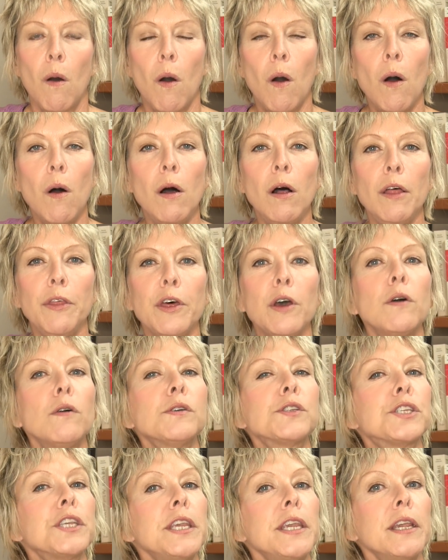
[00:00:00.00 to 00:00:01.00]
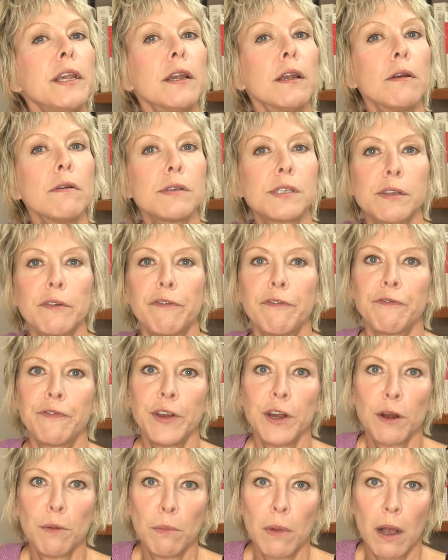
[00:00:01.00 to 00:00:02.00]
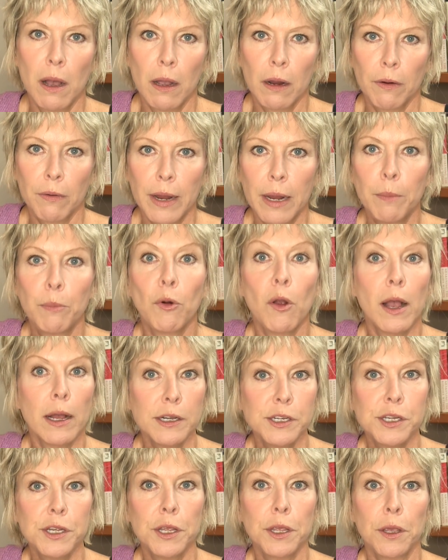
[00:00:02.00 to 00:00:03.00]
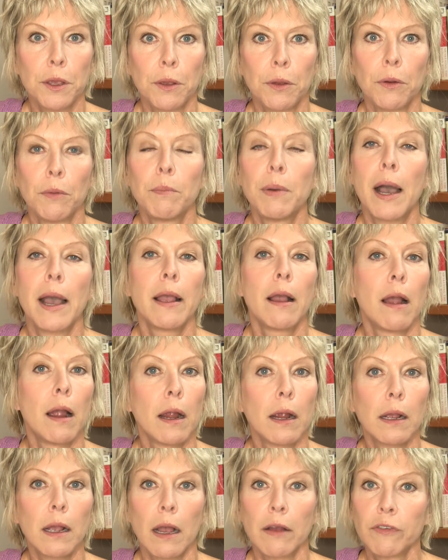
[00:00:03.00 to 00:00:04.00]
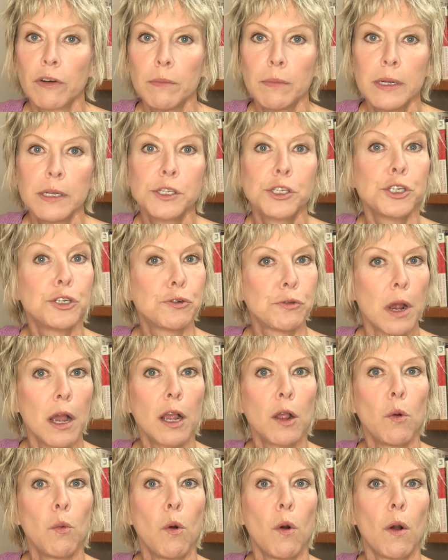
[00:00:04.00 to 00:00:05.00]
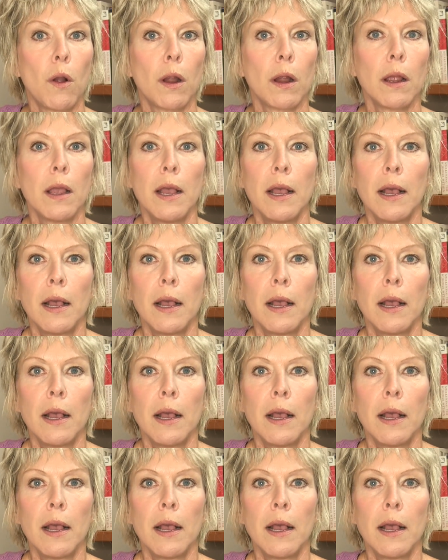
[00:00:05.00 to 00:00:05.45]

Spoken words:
all those years of fear-mongering brought to you by our government's drug war